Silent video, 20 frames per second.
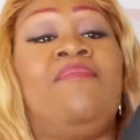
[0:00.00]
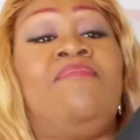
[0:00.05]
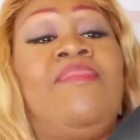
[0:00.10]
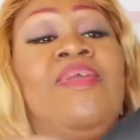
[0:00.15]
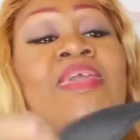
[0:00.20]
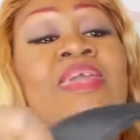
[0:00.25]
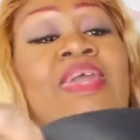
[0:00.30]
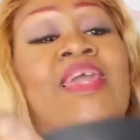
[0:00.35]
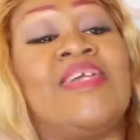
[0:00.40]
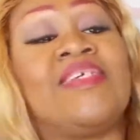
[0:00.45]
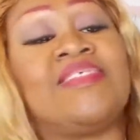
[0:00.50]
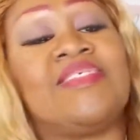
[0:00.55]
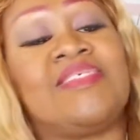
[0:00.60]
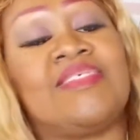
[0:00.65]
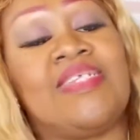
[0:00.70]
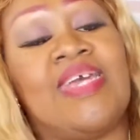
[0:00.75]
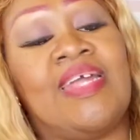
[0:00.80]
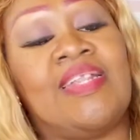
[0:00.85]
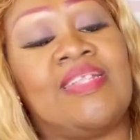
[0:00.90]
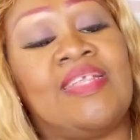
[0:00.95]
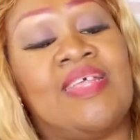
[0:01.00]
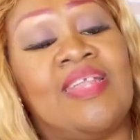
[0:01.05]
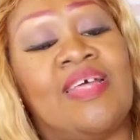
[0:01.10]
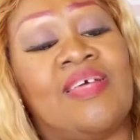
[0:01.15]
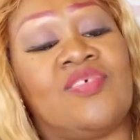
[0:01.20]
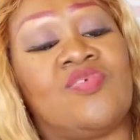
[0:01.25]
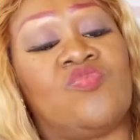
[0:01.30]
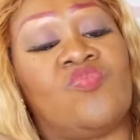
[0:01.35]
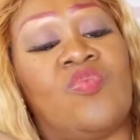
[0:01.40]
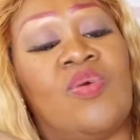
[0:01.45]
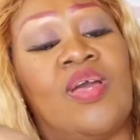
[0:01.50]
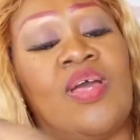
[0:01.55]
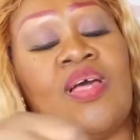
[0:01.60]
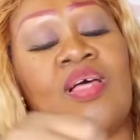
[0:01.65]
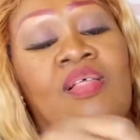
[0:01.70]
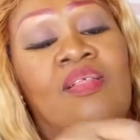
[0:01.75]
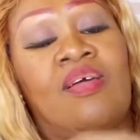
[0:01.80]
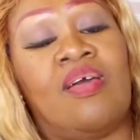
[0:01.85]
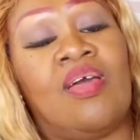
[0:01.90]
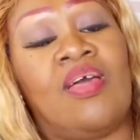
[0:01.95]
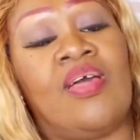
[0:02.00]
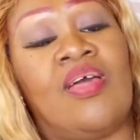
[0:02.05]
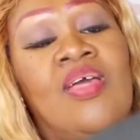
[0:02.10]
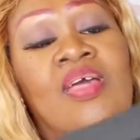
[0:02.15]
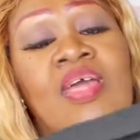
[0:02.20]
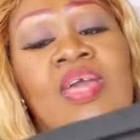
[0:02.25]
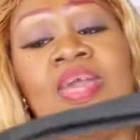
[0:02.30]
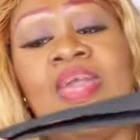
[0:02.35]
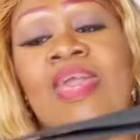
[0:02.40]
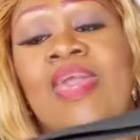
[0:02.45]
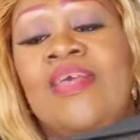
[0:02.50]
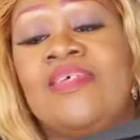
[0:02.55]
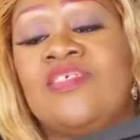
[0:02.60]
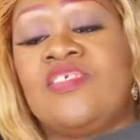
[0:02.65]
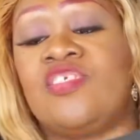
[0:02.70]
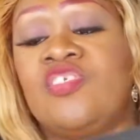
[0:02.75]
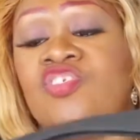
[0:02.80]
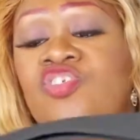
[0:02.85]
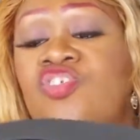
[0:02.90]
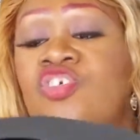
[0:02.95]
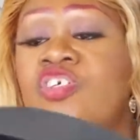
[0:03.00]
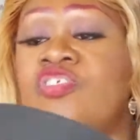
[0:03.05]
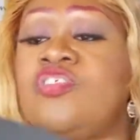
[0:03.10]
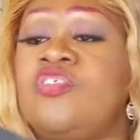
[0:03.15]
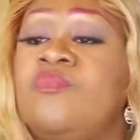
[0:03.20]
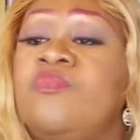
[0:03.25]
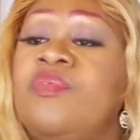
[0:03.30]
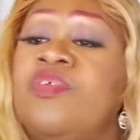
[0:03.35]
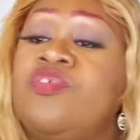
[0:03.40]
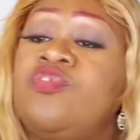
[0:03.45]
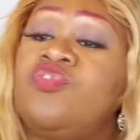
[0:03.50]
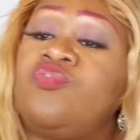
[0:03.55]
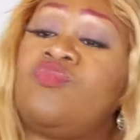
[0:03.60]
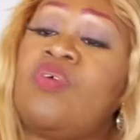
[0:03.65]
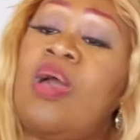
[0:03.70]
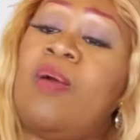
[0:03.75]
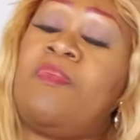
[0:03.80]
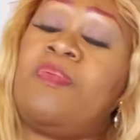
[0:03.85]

be extended as well, huh? It's an adjustable strap